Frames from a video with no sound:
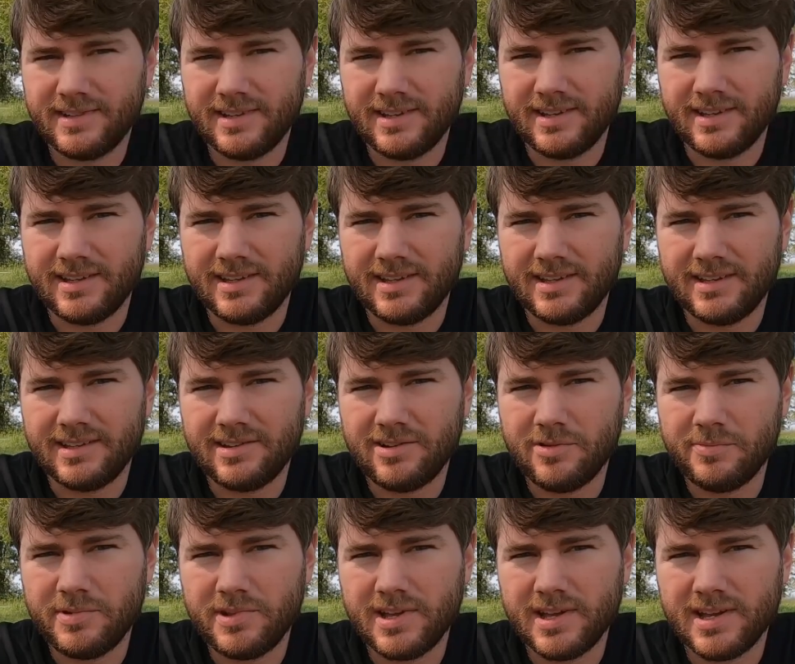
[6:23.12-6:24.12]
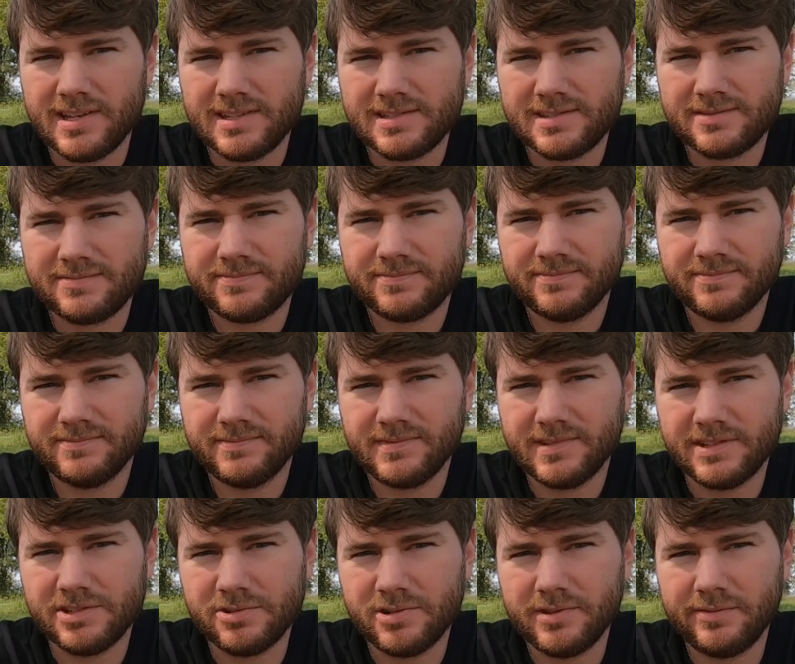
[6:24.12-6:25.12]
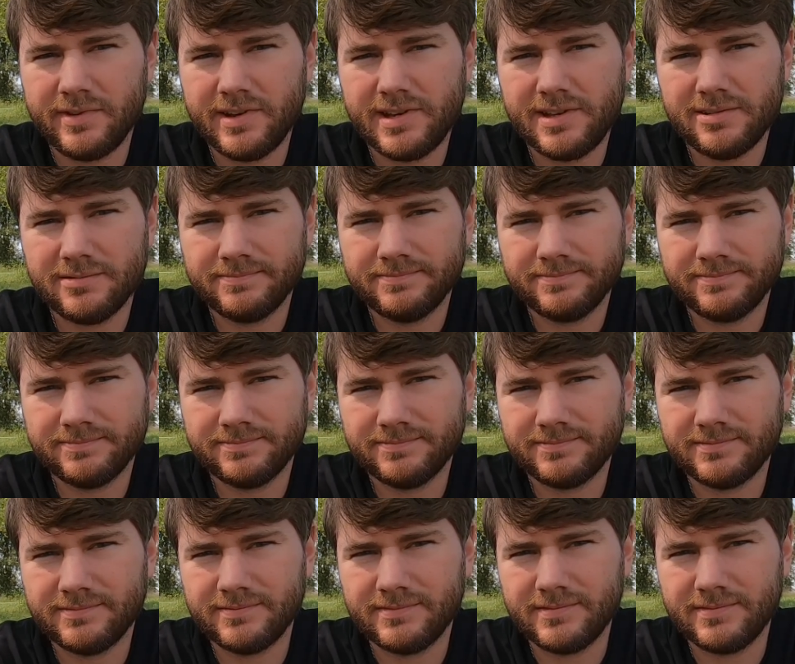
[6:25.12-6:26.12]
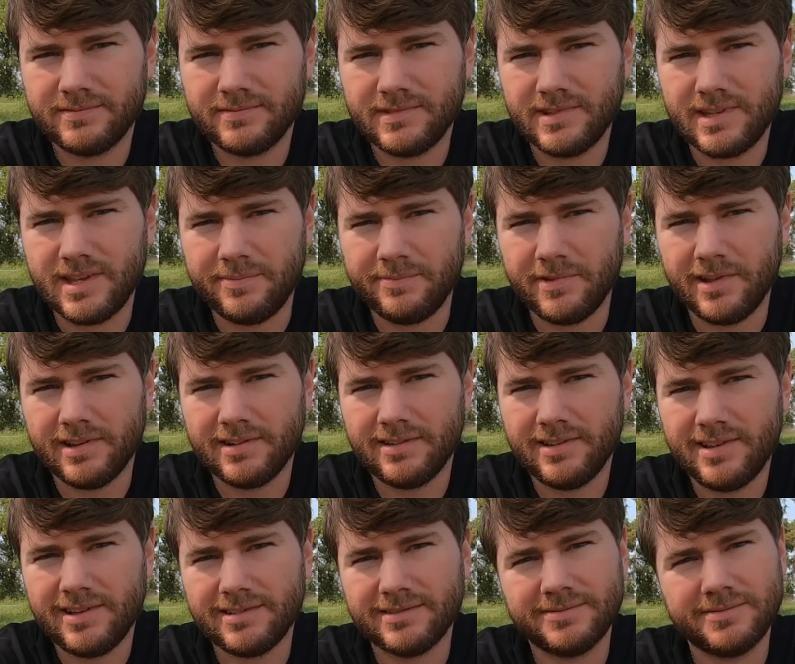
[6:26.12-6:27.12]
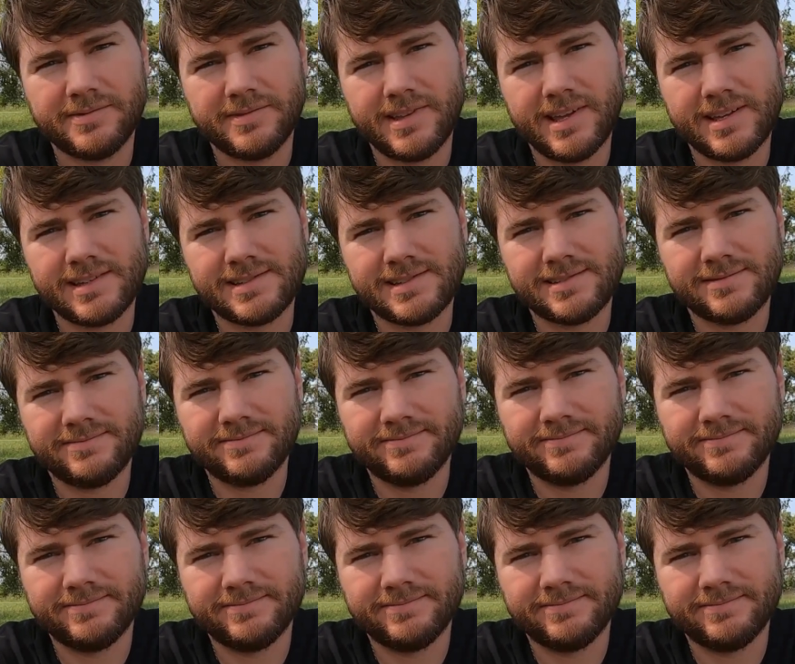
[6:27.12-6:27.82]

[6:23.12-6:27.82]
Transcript: Hope you guys enjoy the video. Keep following along. Thanks.